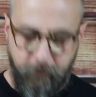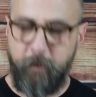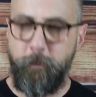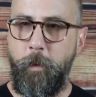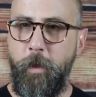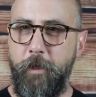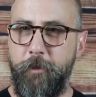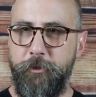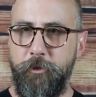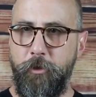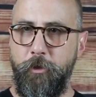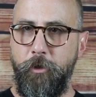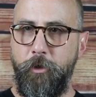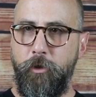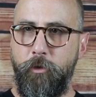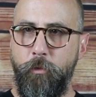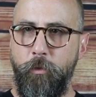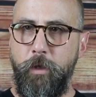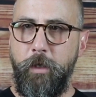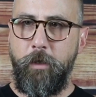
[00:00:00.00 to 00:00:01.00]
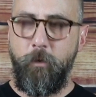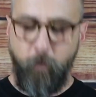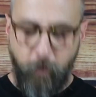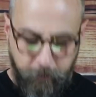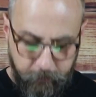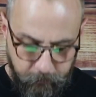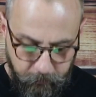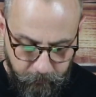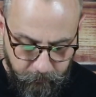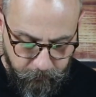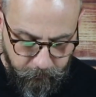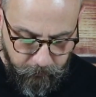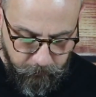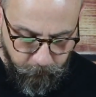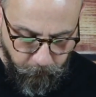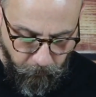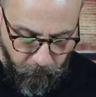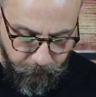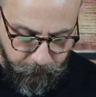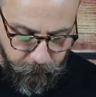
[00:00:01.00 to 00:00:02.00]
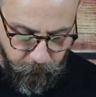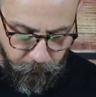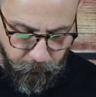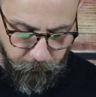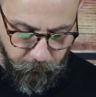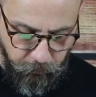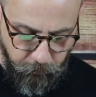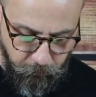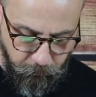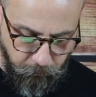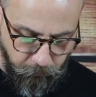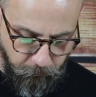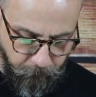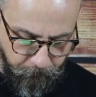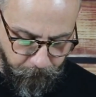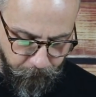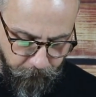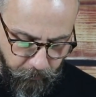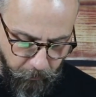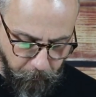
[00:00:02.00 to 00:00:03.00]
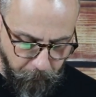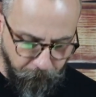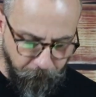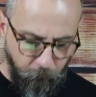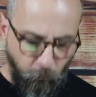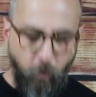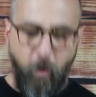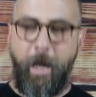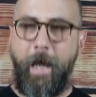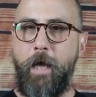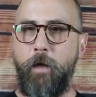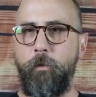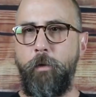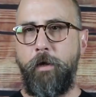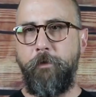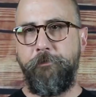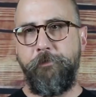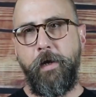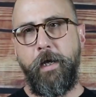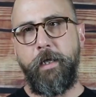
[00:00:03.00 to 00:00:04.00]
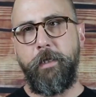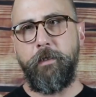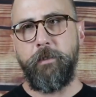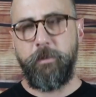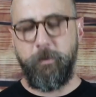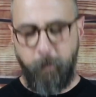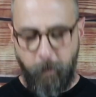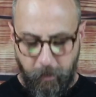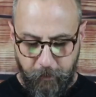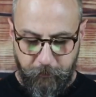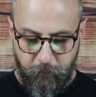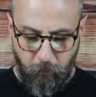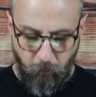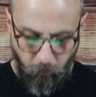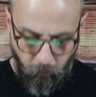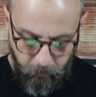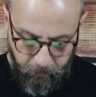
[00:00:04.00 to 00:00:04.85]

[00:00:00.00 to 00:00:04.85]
a sponsor? 3, what does a sponsor do? Number 4, how do I find a sponsor or